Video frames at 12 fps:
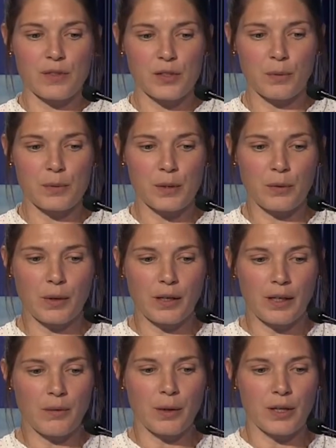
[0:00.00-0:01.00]

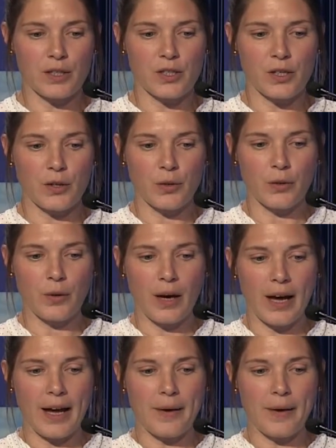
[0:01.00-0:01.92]
subsequently were to